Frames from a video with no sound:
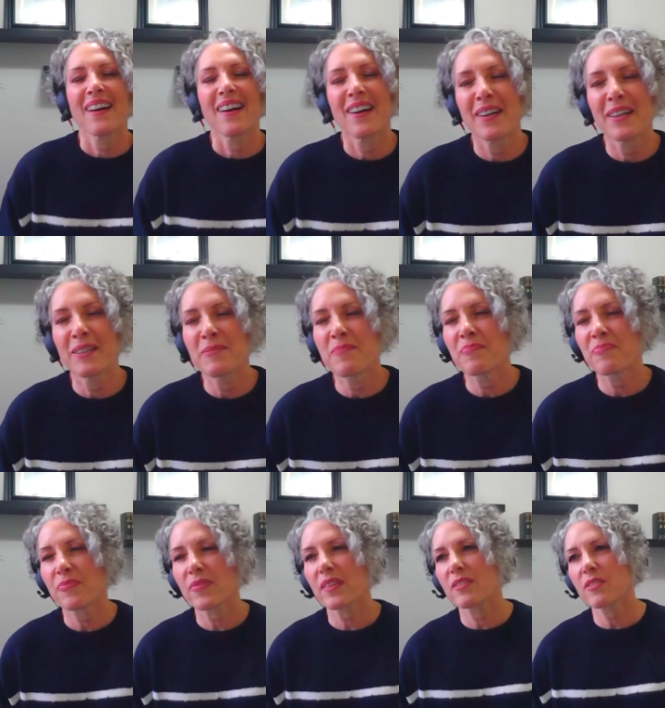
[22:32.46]

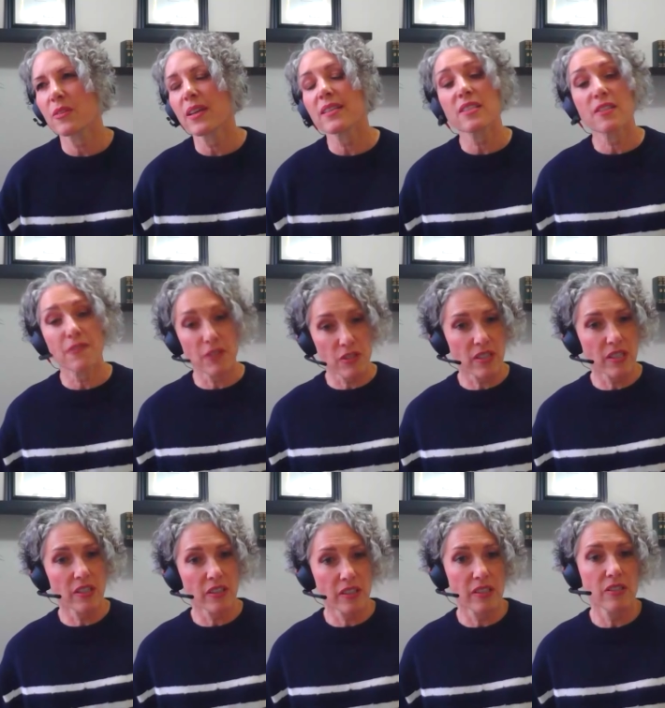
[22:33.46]
So that's the first
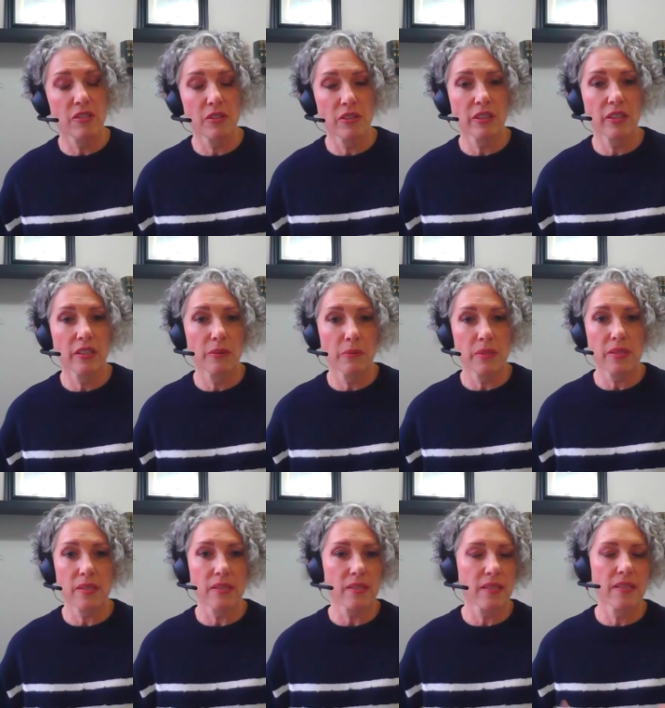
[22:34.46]
thing you're going to do. You're going to
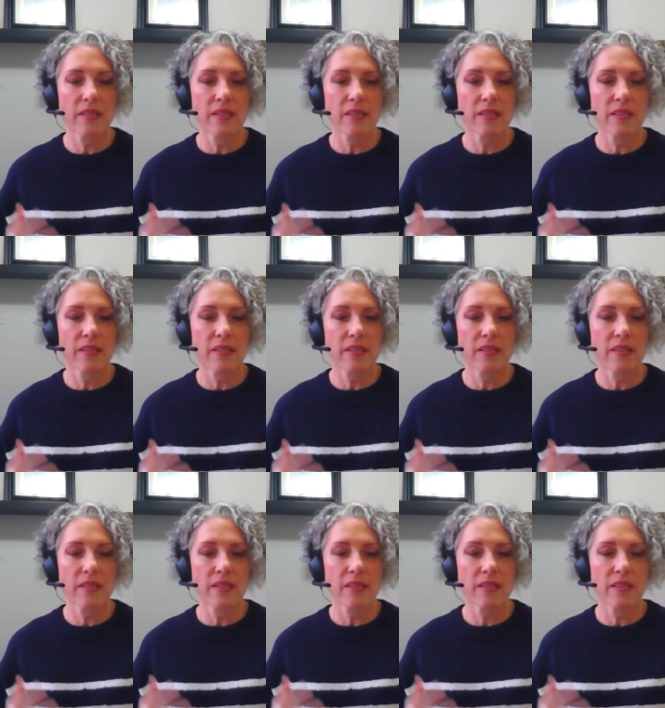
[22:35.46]
resist.